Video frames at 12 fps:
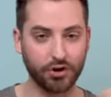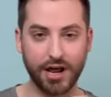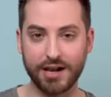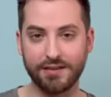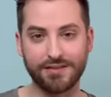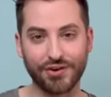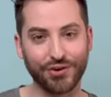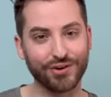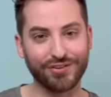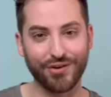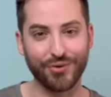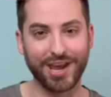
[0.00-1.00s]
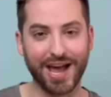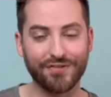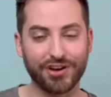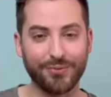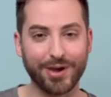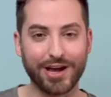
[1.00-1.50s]
GoDaddy series that we
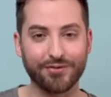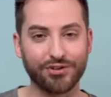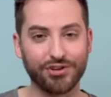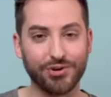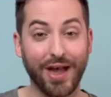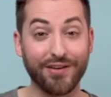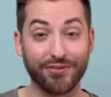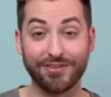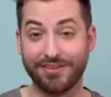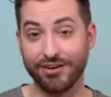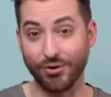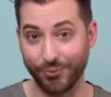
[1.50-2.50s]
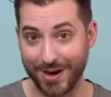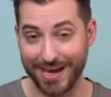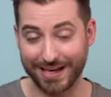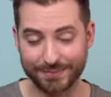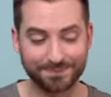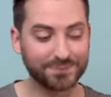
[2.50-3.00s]
have coming out to you every single
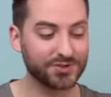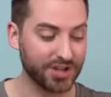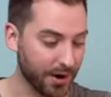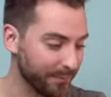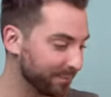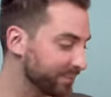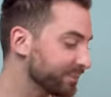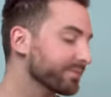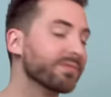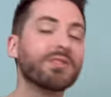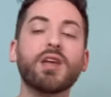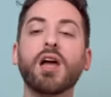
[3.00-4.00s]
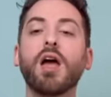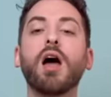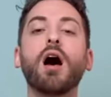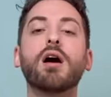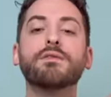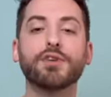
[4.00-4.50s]
week. So,
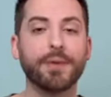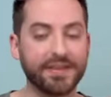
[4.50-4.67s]
for